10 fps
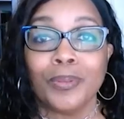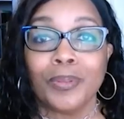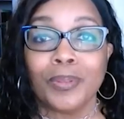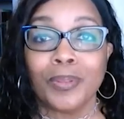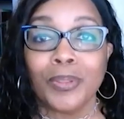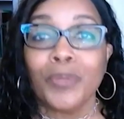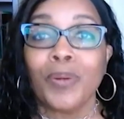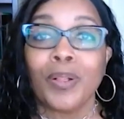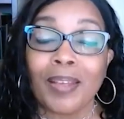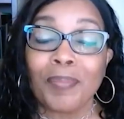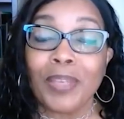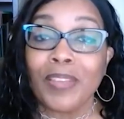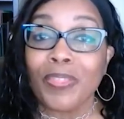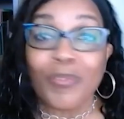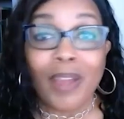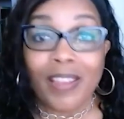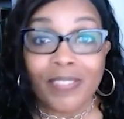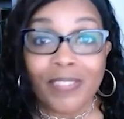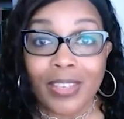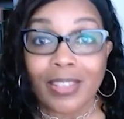you all being
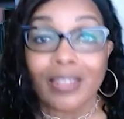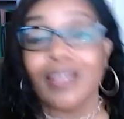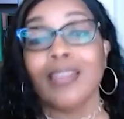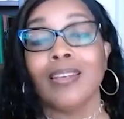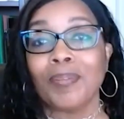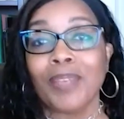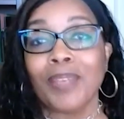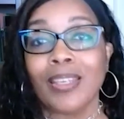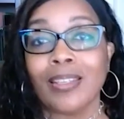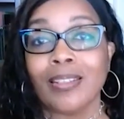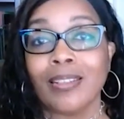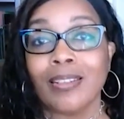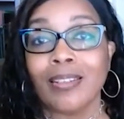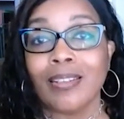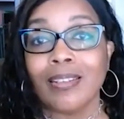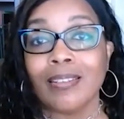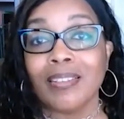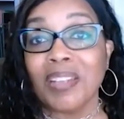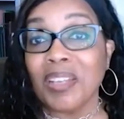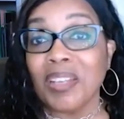thriving in
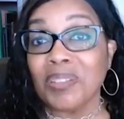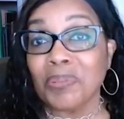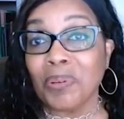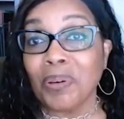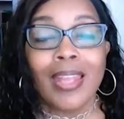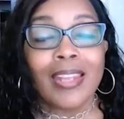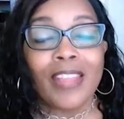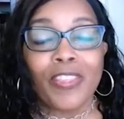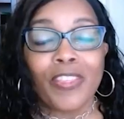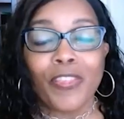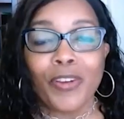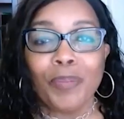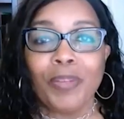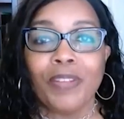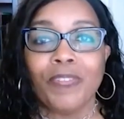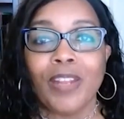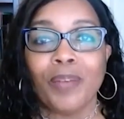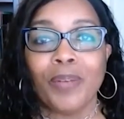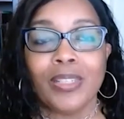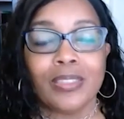today's world. Now, the third benefit I
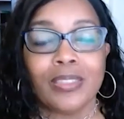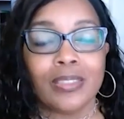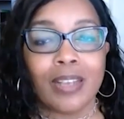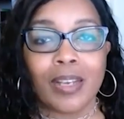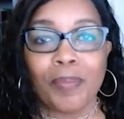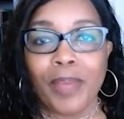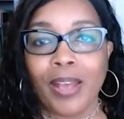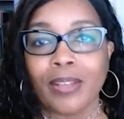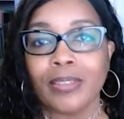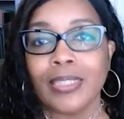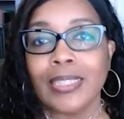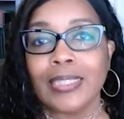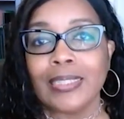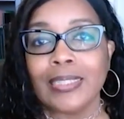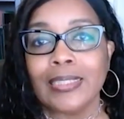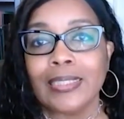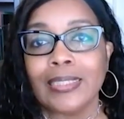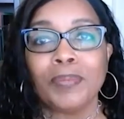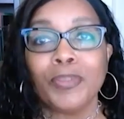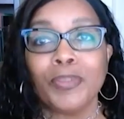wanted to talk about is
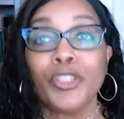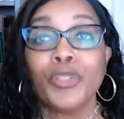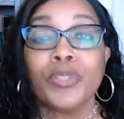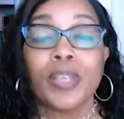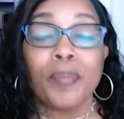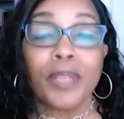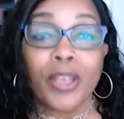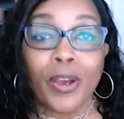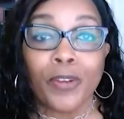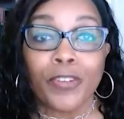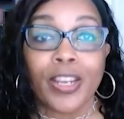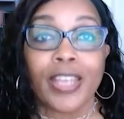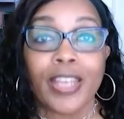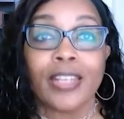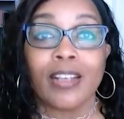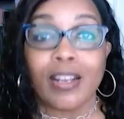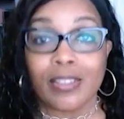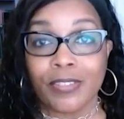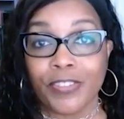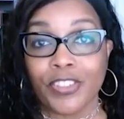reduced company overhead and cost
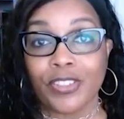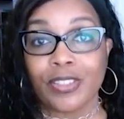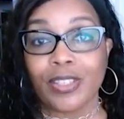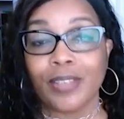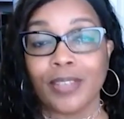efficiency.